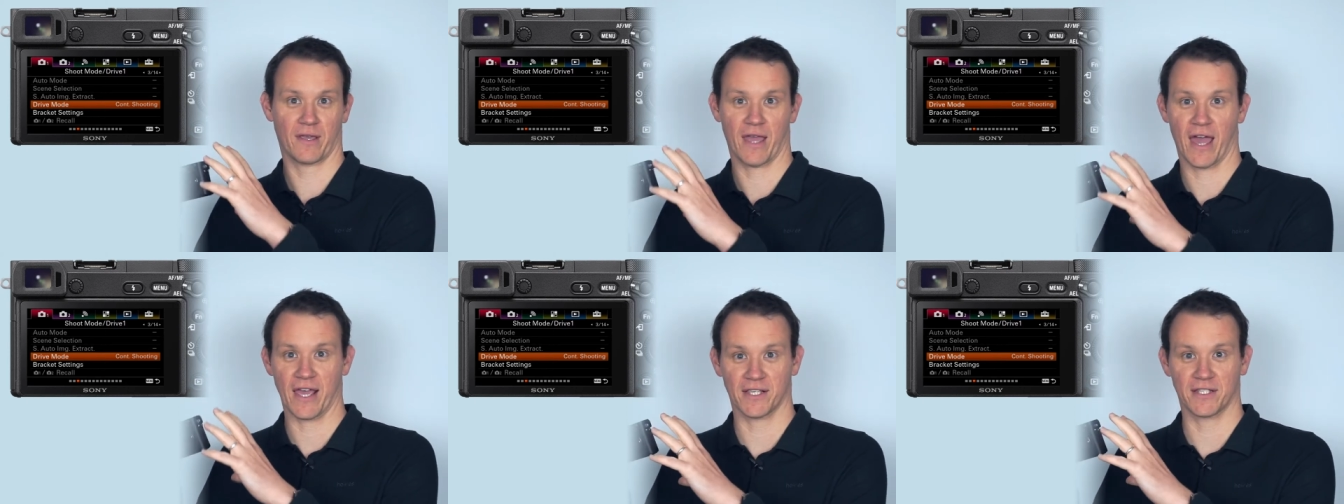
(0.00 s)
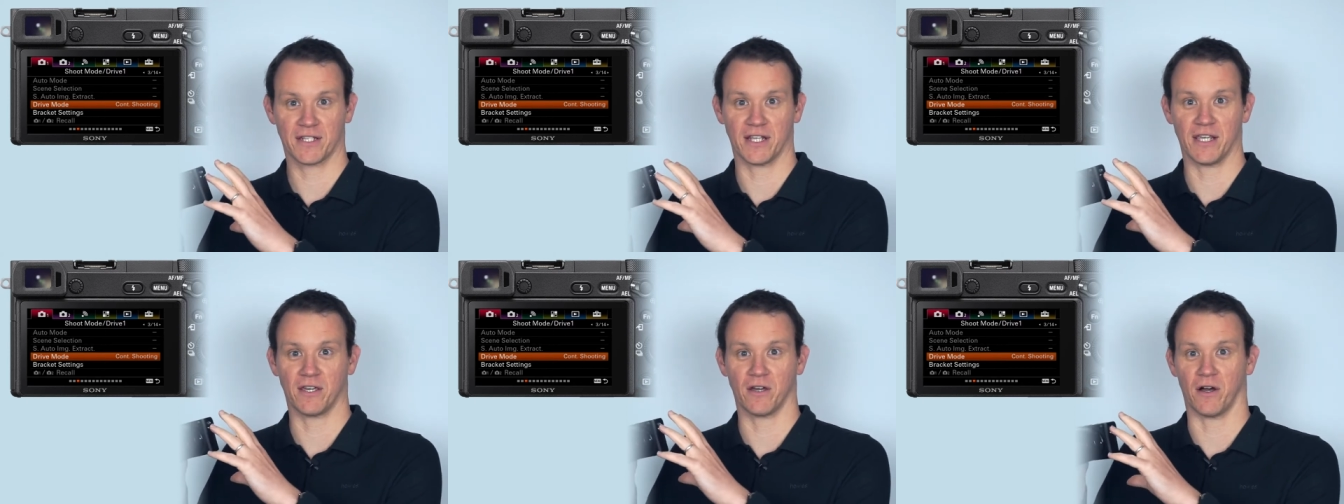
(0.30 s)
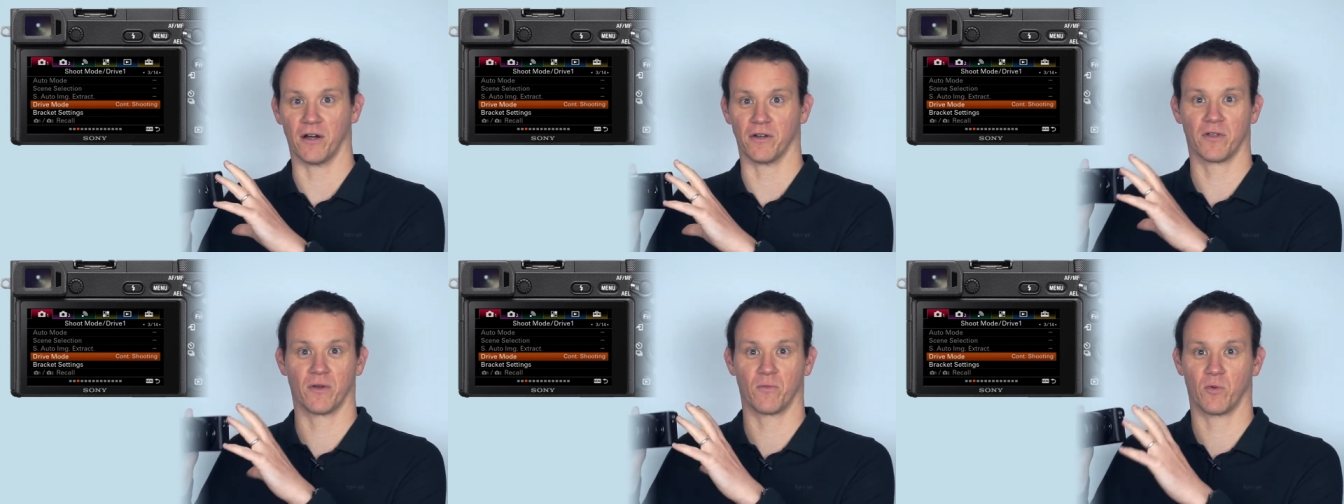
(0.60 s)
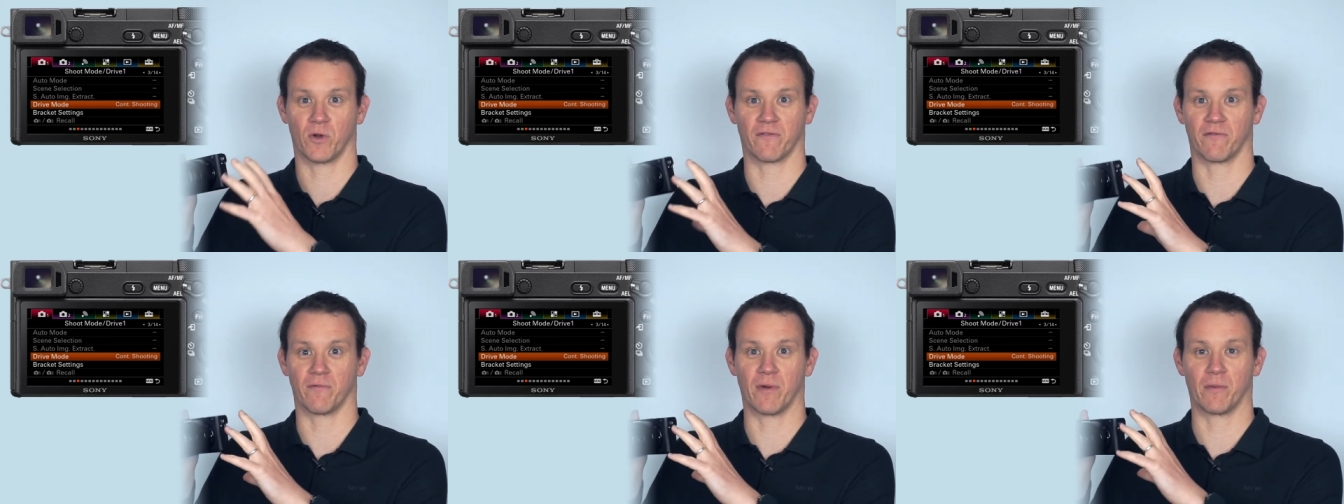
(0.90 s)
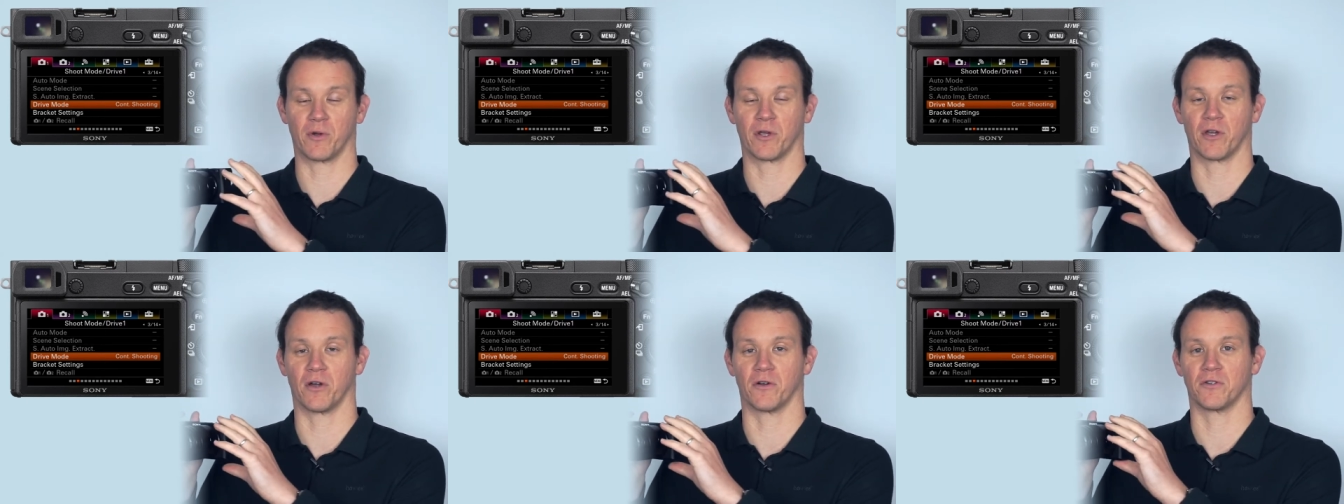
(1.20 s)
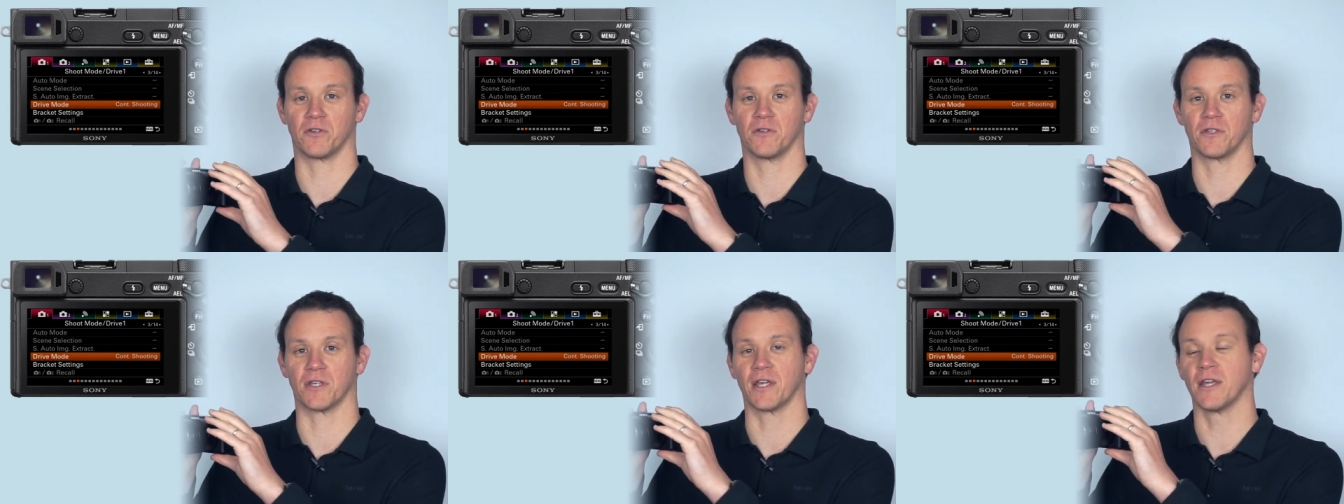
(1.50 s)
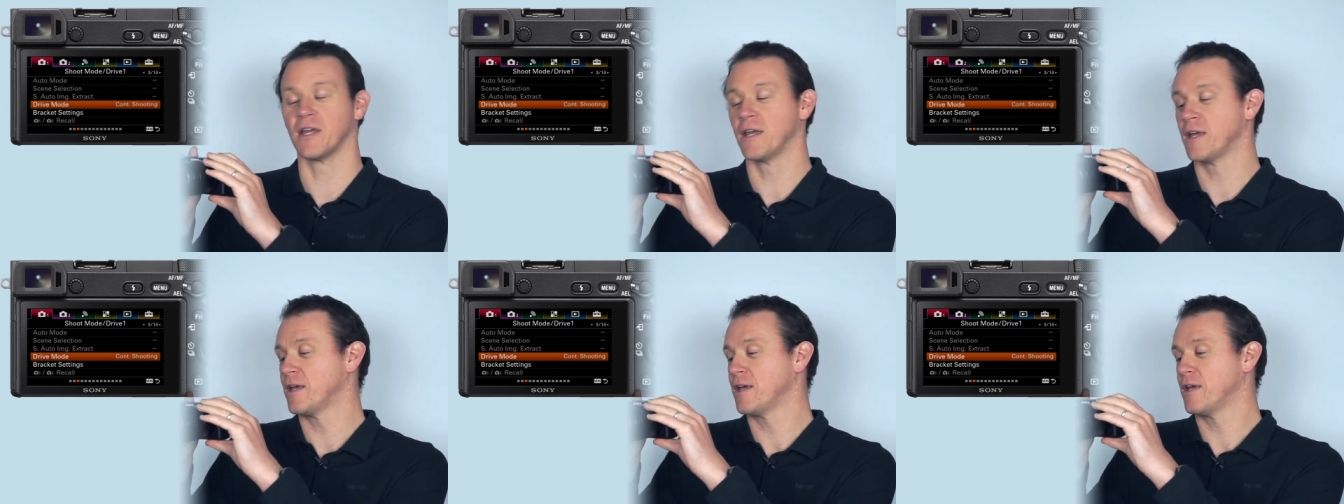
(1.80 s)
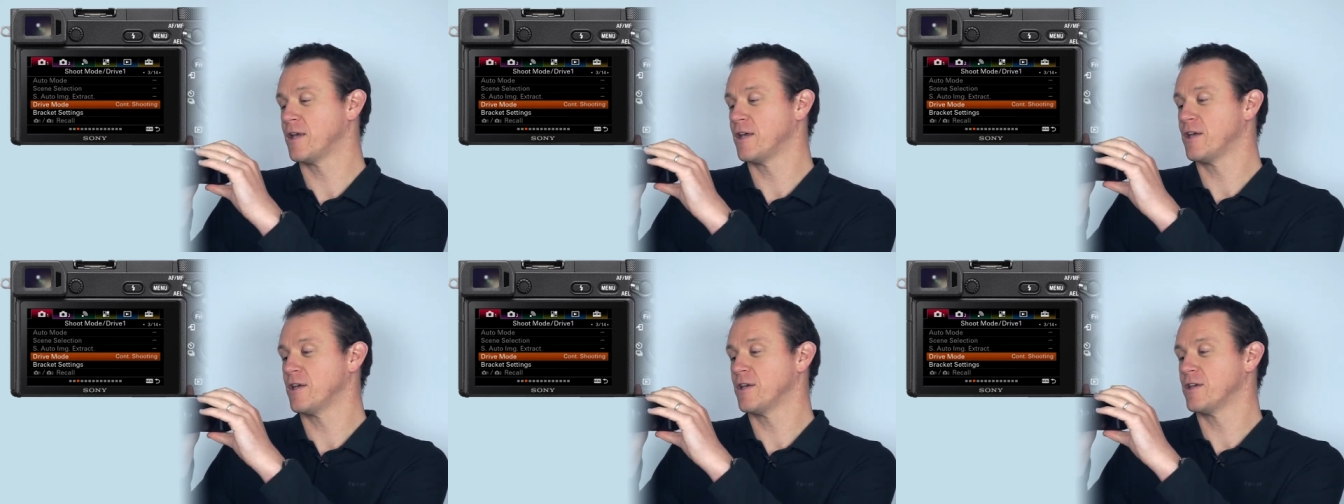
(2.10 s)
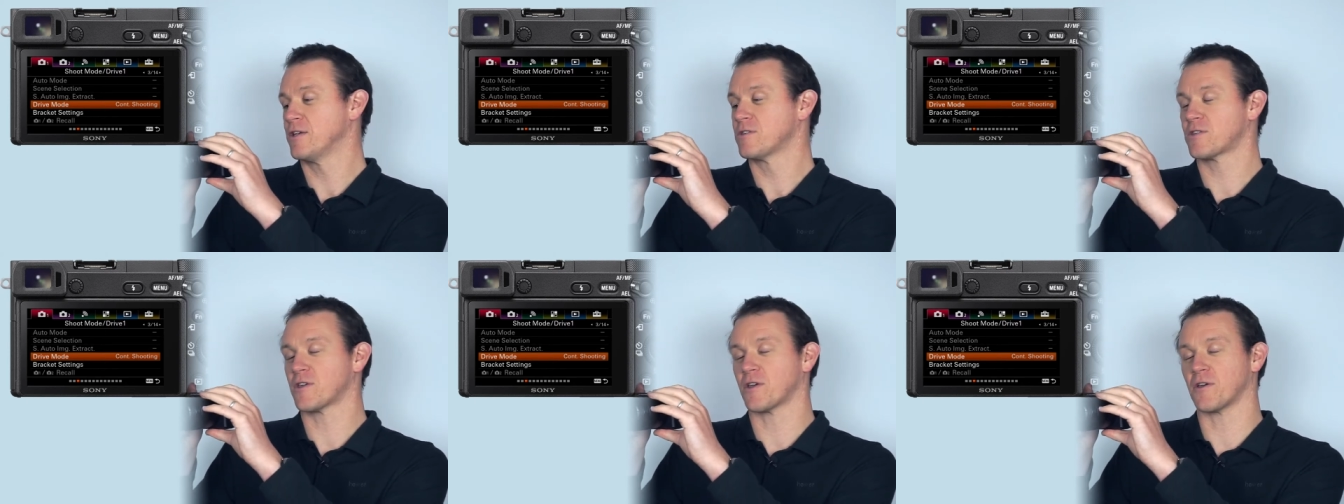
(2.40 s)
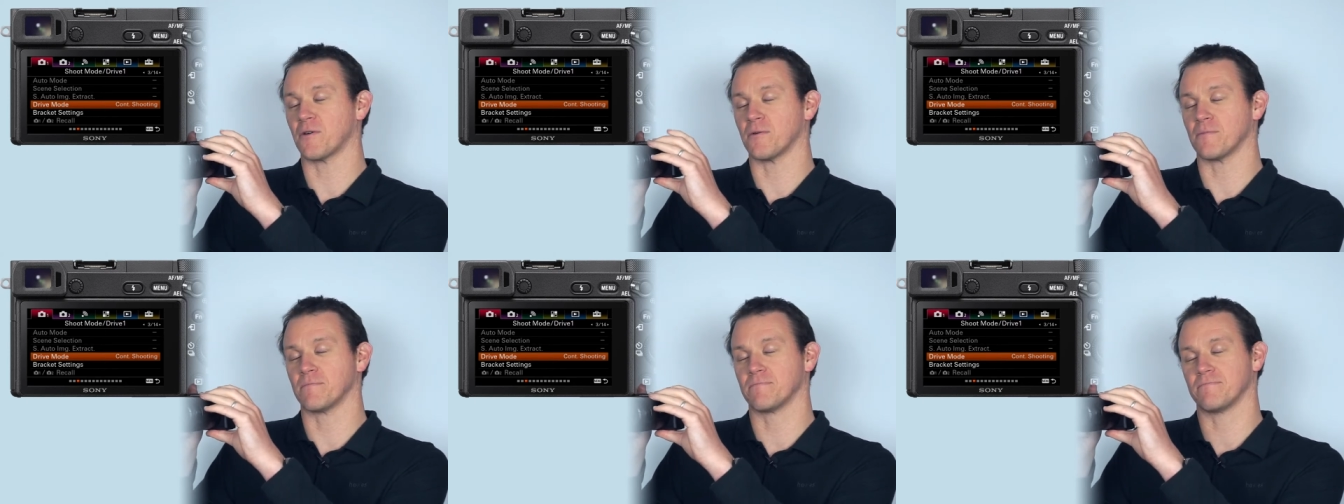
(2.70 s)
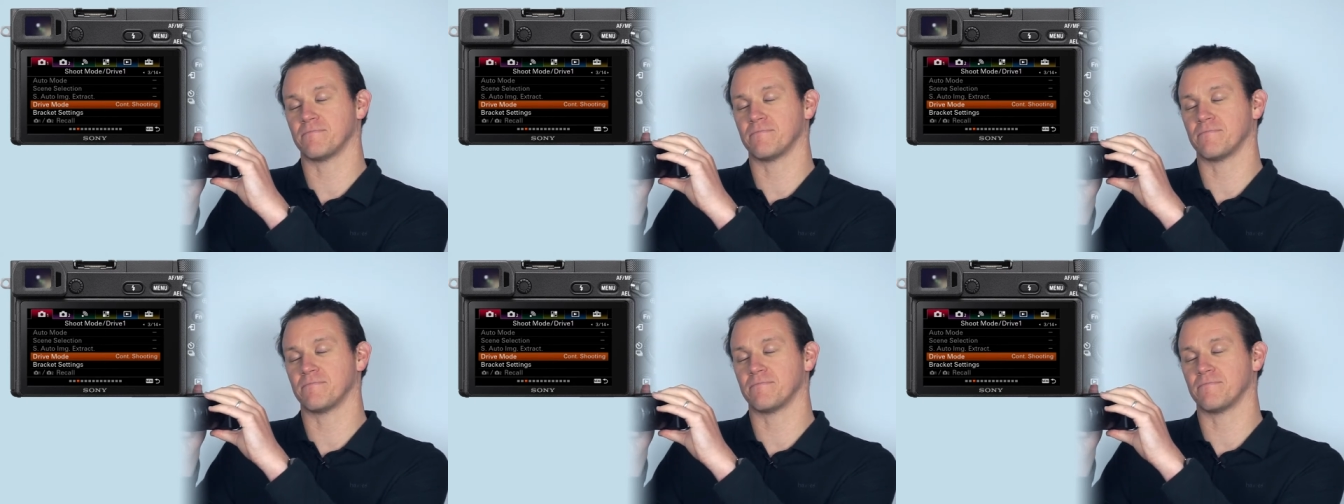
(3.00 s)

SD card, whatever memory card you're using. So